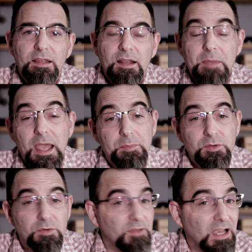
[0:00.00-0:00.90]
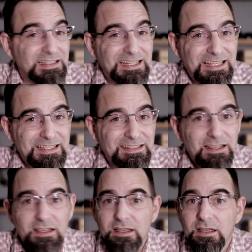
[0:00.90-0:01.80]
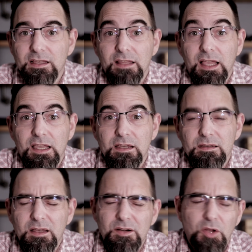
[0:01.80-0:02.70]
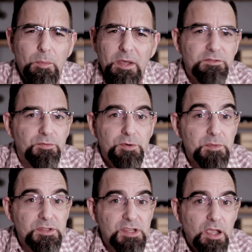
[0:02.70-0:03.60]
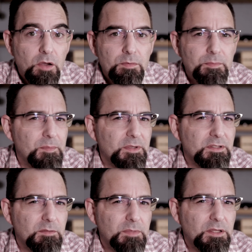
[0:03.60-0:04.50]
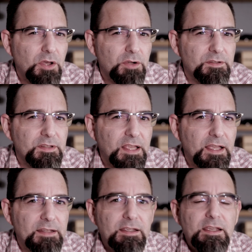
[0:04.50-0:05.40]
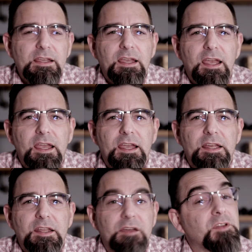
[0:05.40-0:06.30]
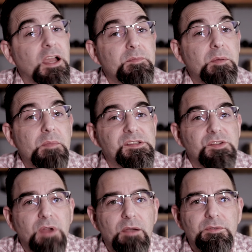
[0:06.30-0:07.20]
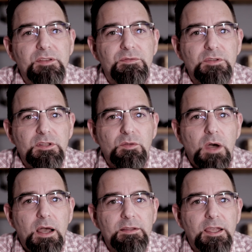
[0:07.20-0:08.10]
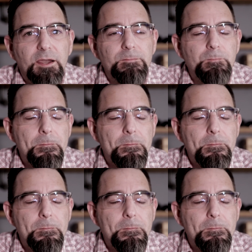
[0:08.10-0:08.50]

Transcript: and I'm happy to have gotten it in, like, I don't know, about 3 months ago, maybe a little bit longer than that, and I've kind of been messing around with it for a little while now.